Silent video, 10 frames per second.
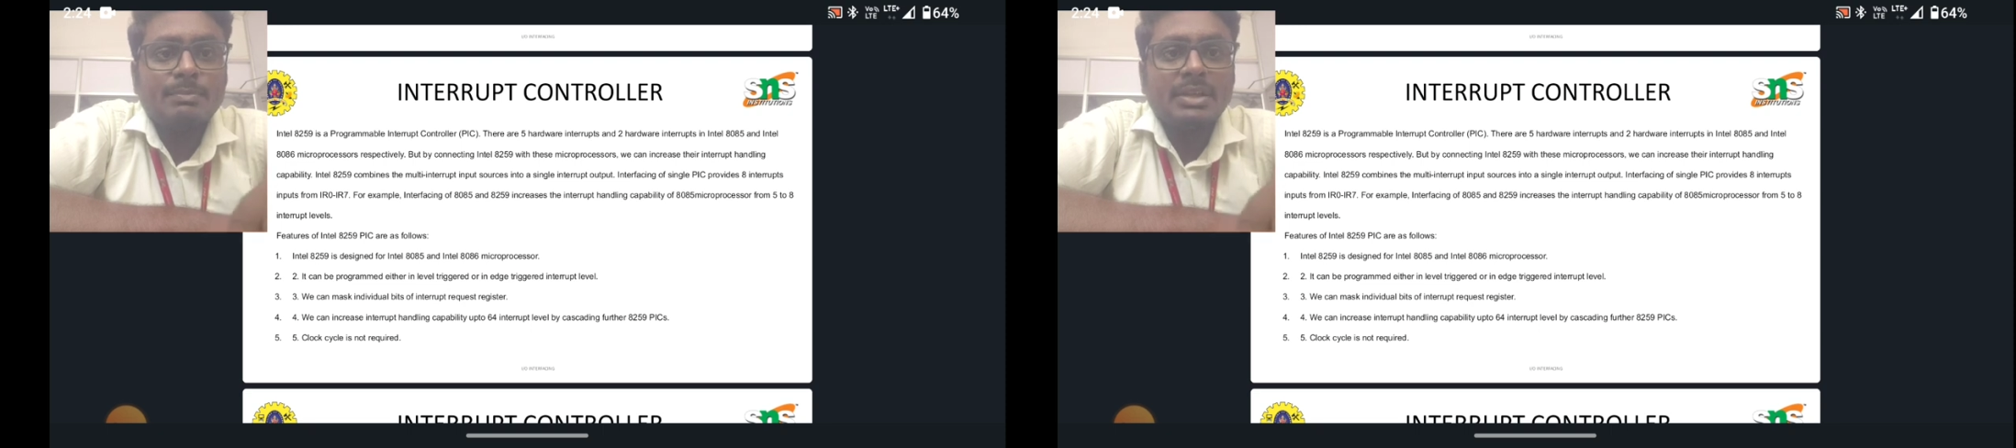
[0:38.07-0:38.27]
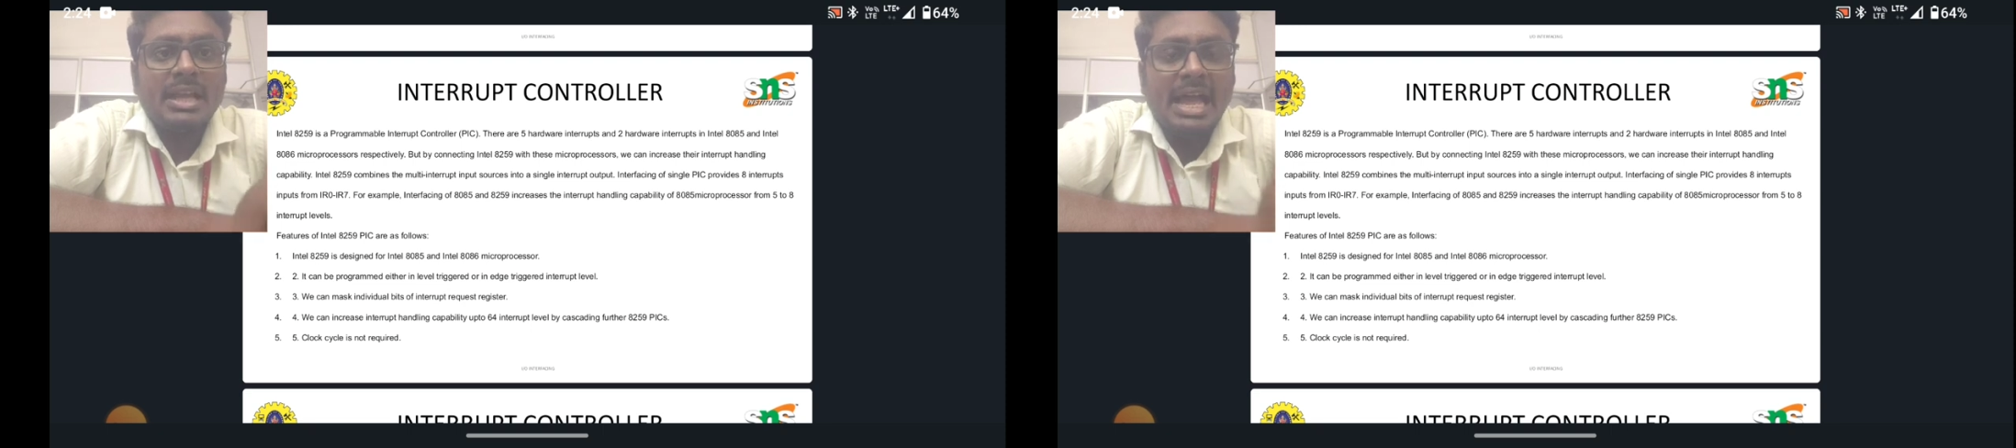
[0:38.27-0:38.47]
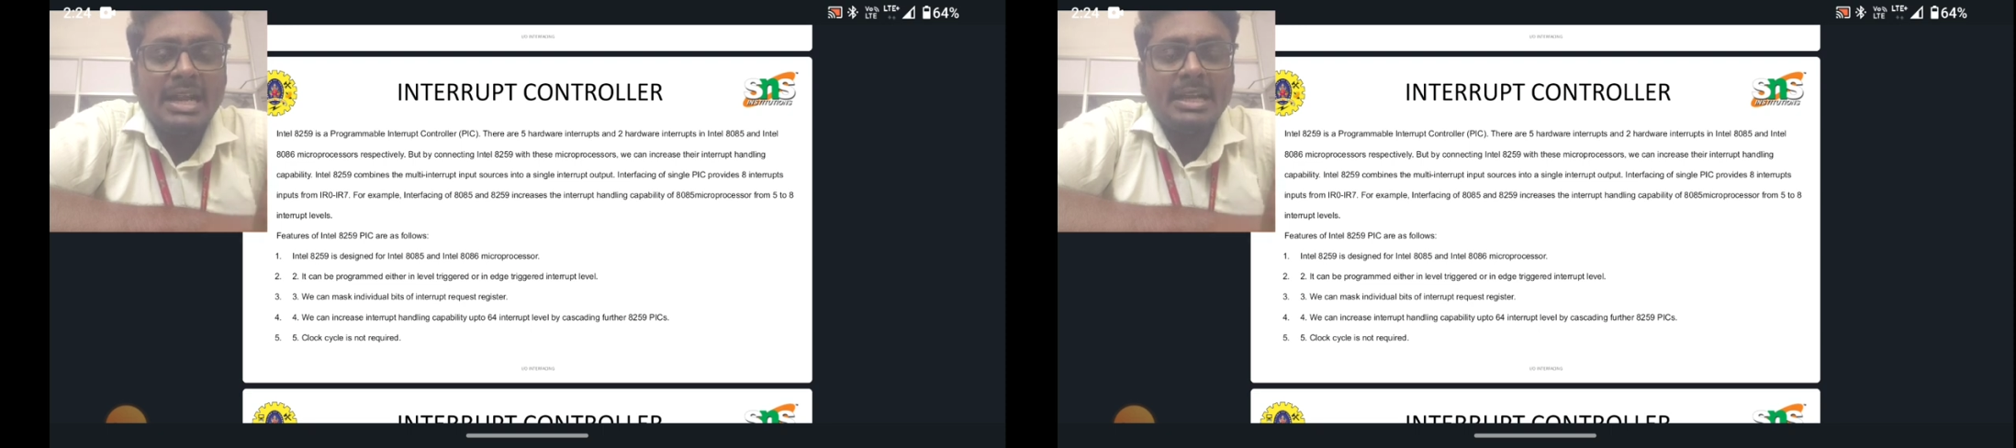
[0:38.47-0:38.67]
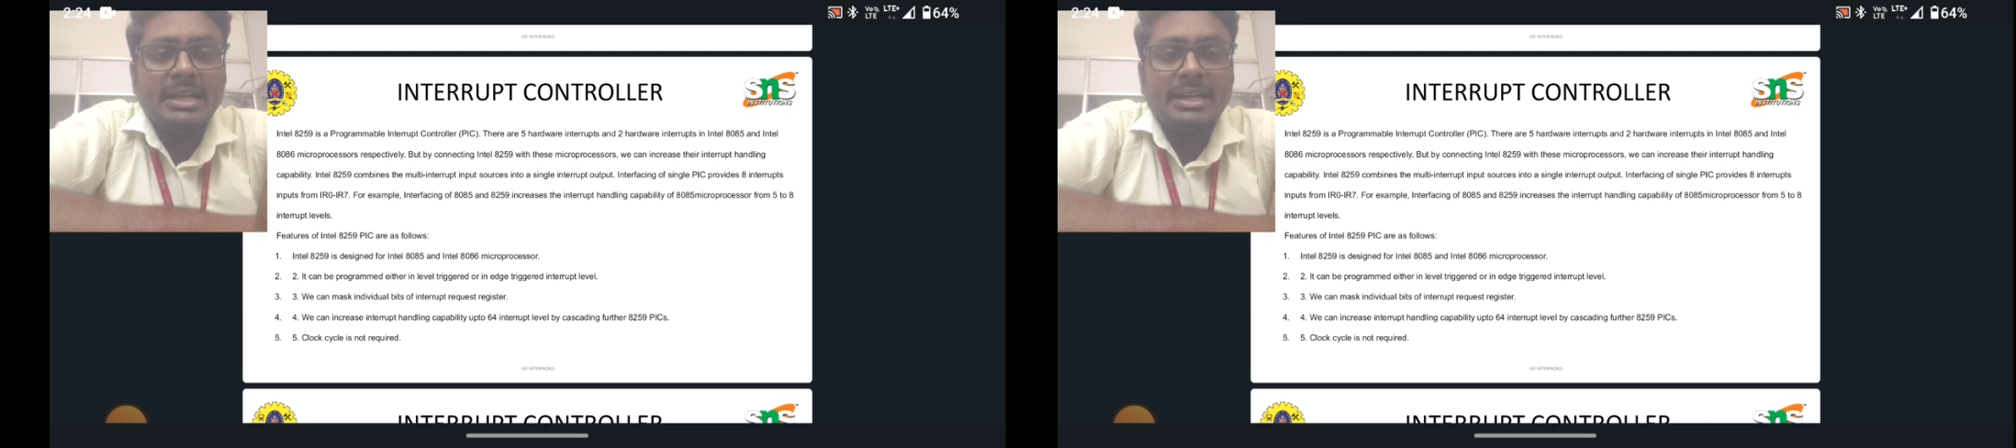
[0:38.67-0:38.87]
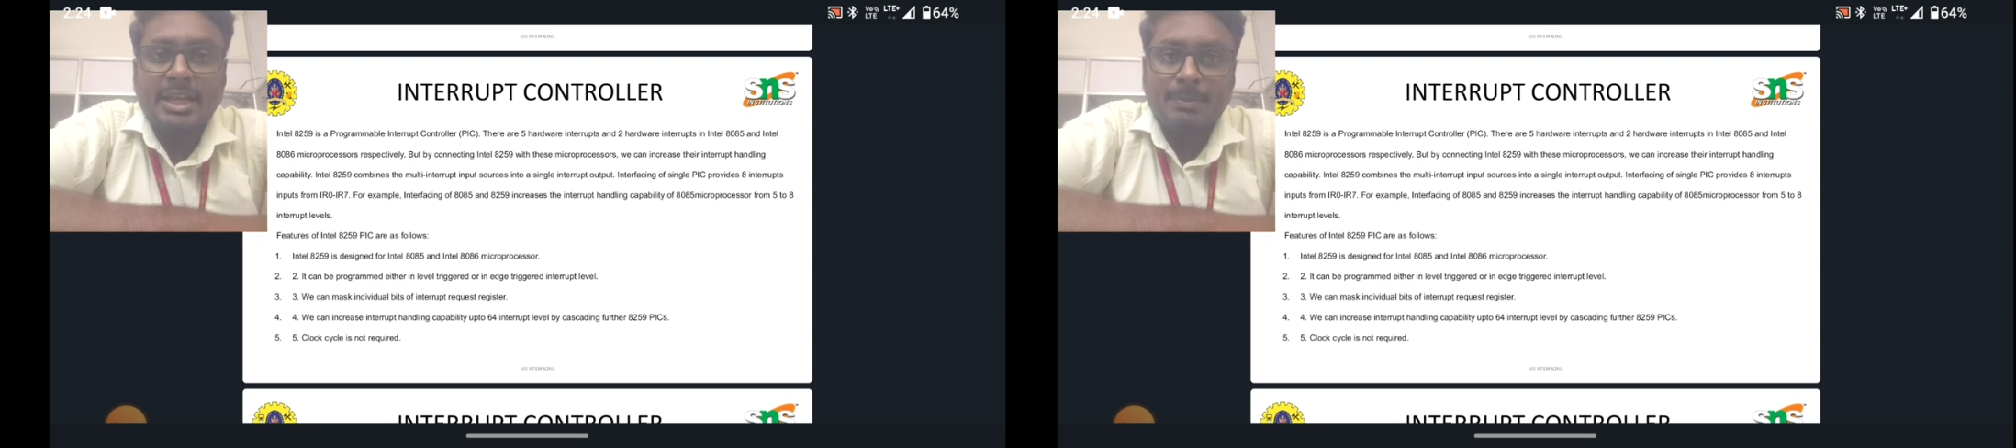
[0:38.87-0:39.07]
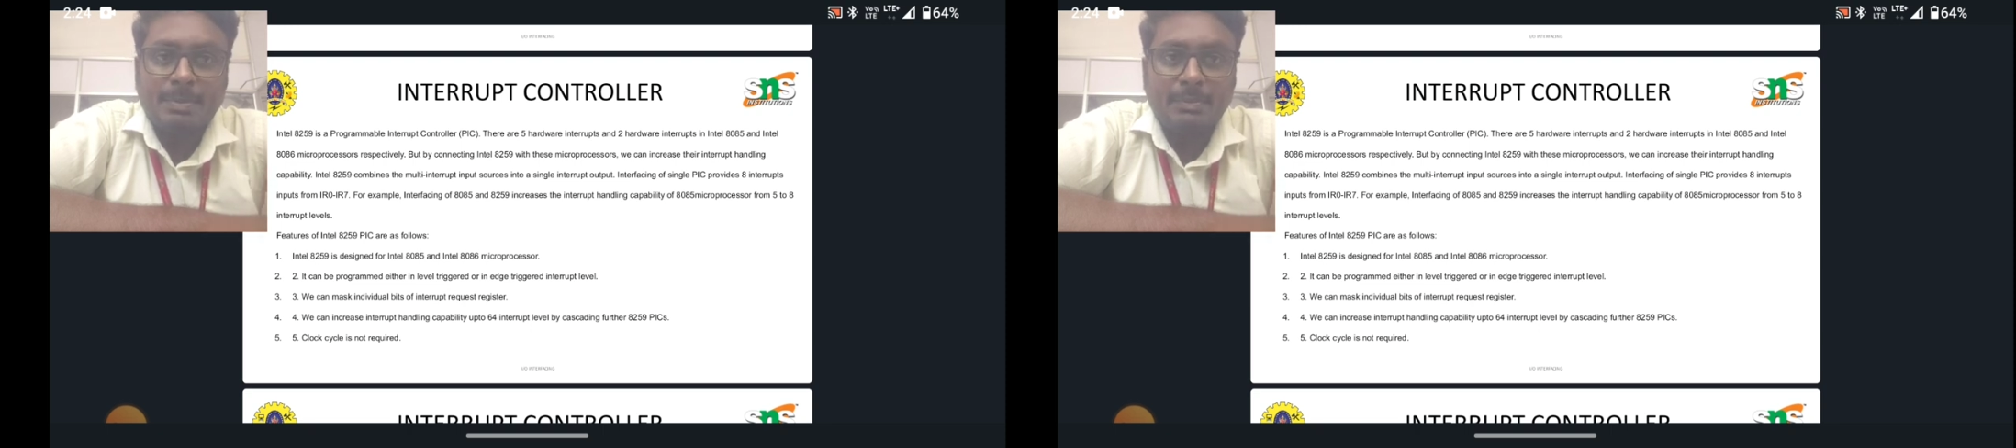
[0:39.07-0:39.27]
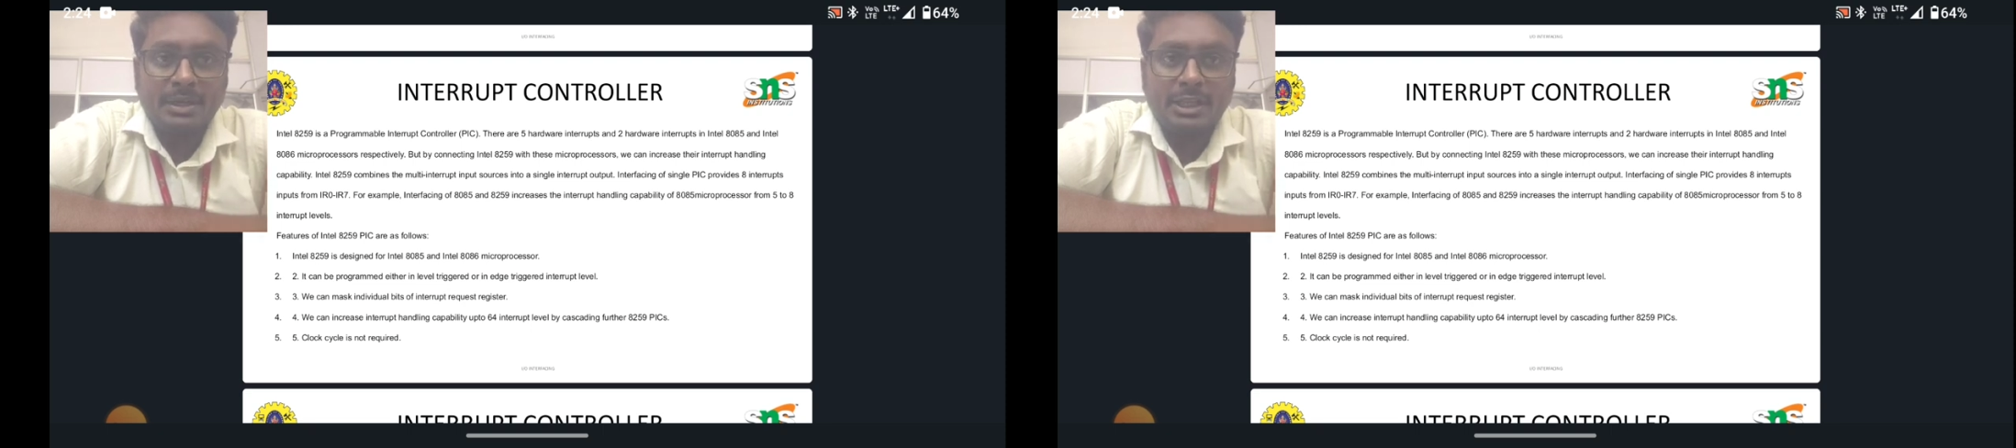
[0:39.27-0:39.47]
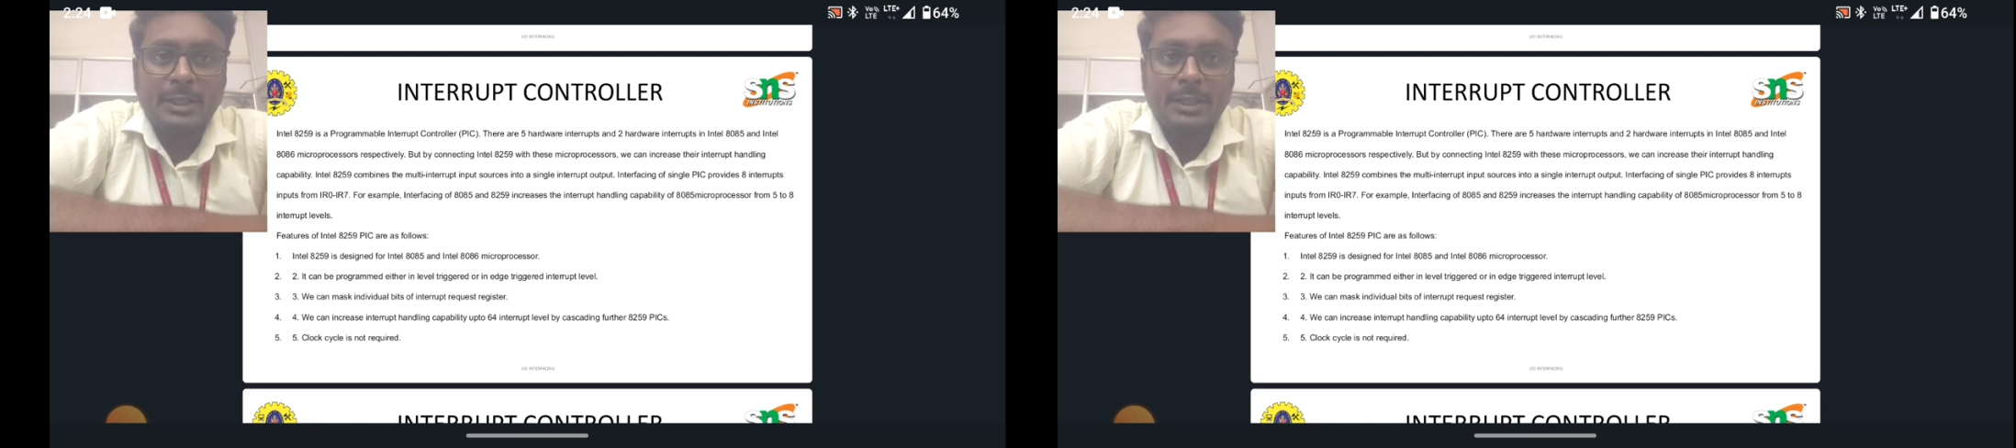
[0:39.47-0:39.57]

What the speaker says: handling capability.